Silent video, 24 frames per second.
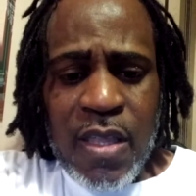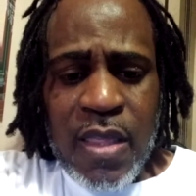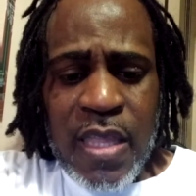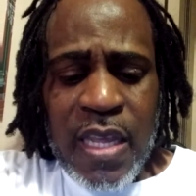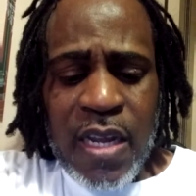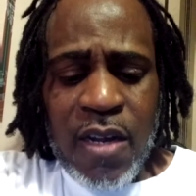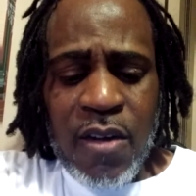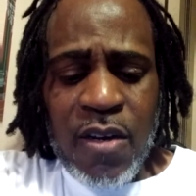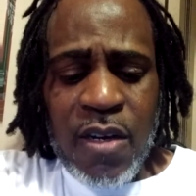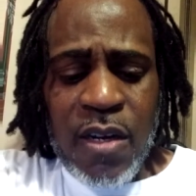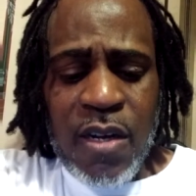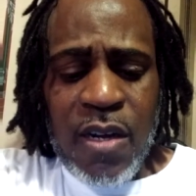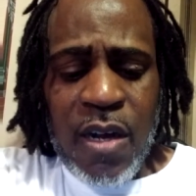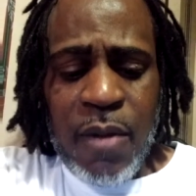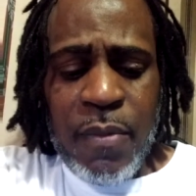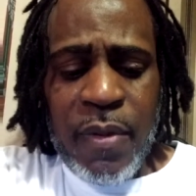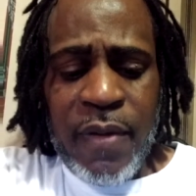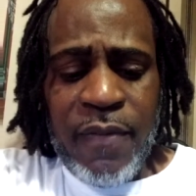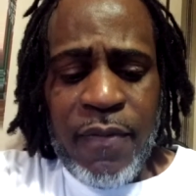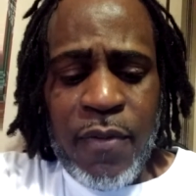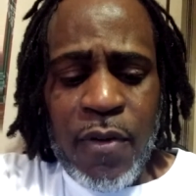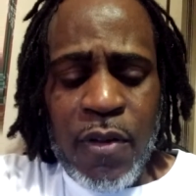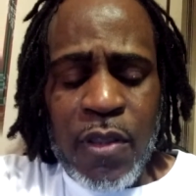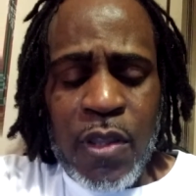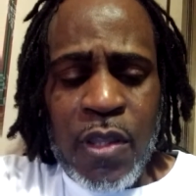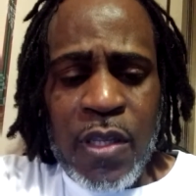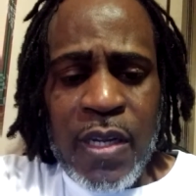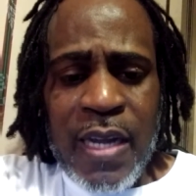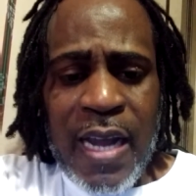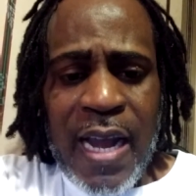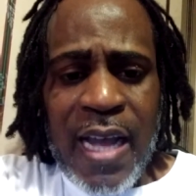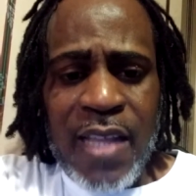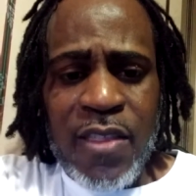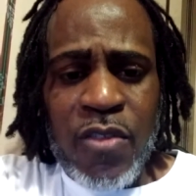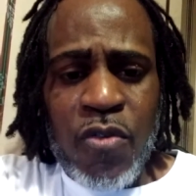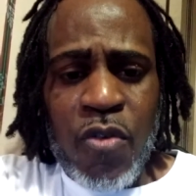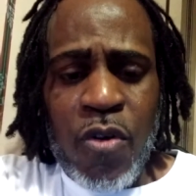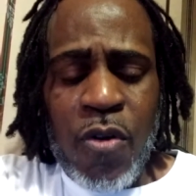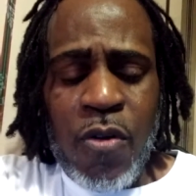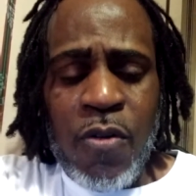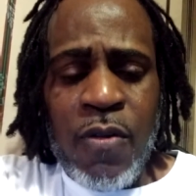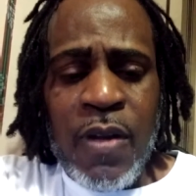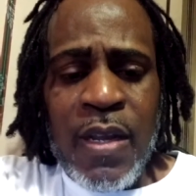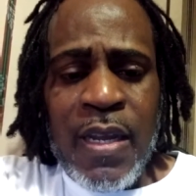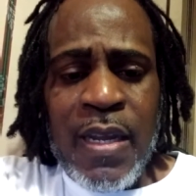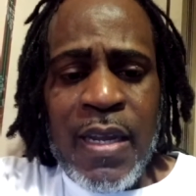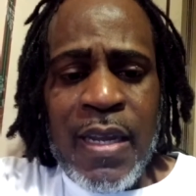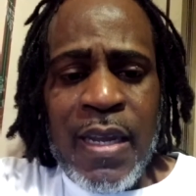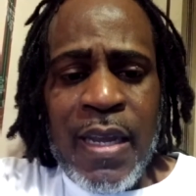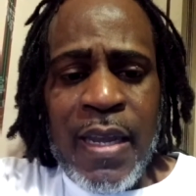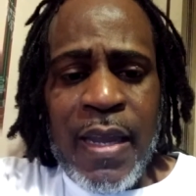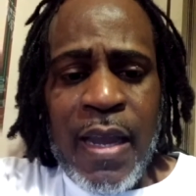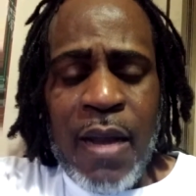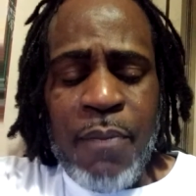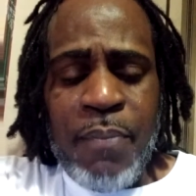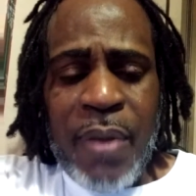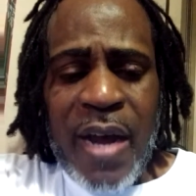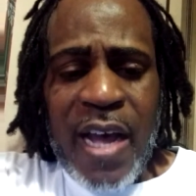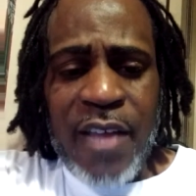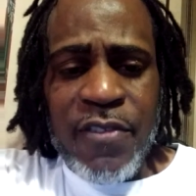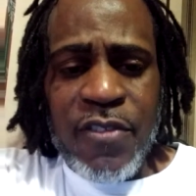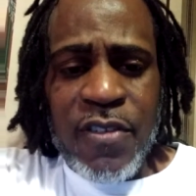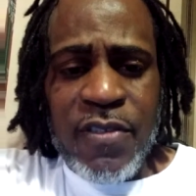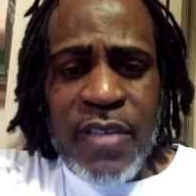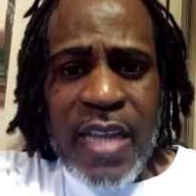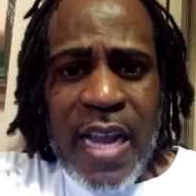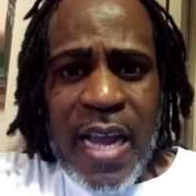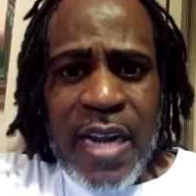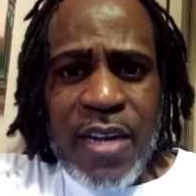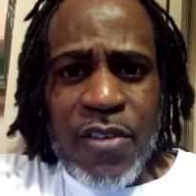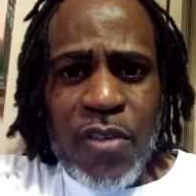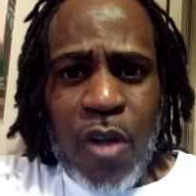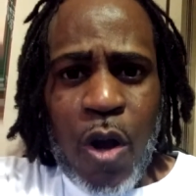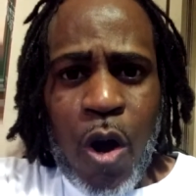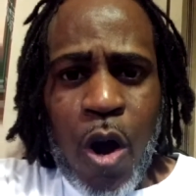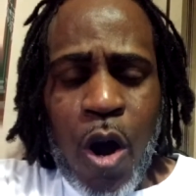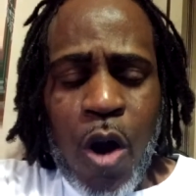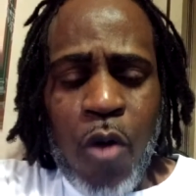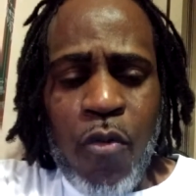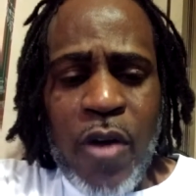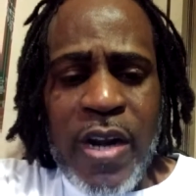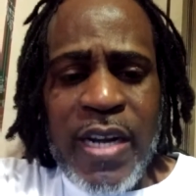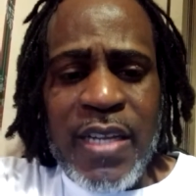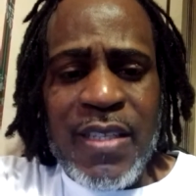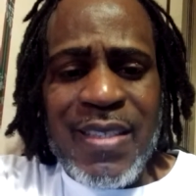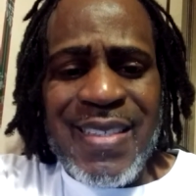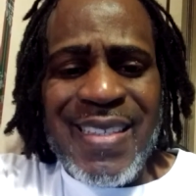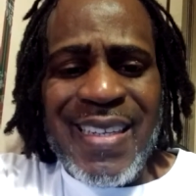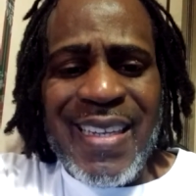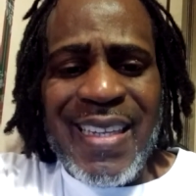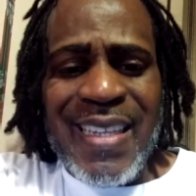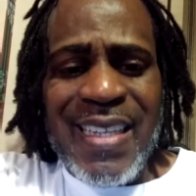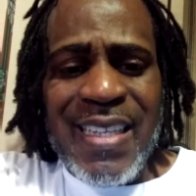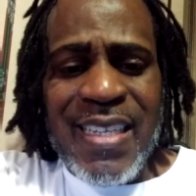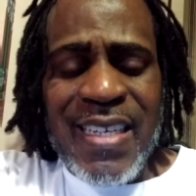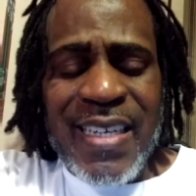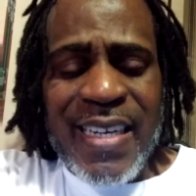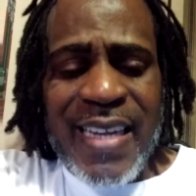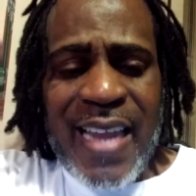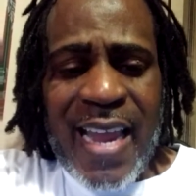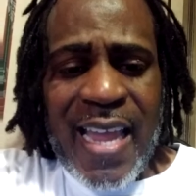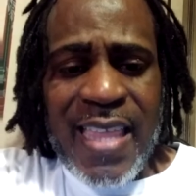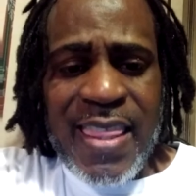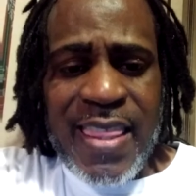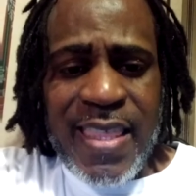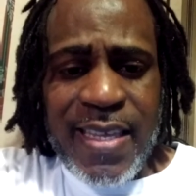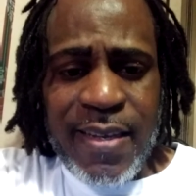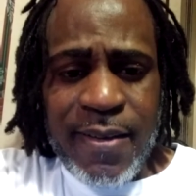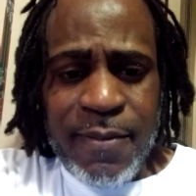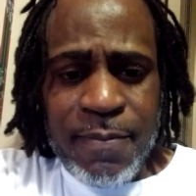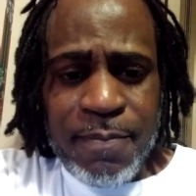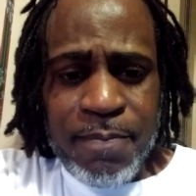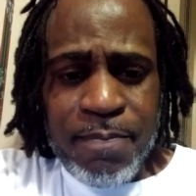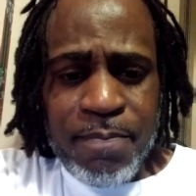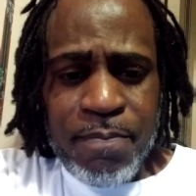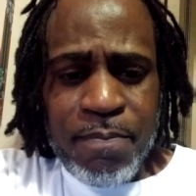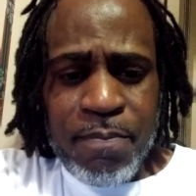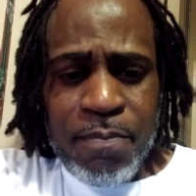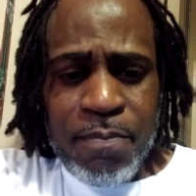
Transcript: They're going to come before God's throne Apostle John is already to look at them,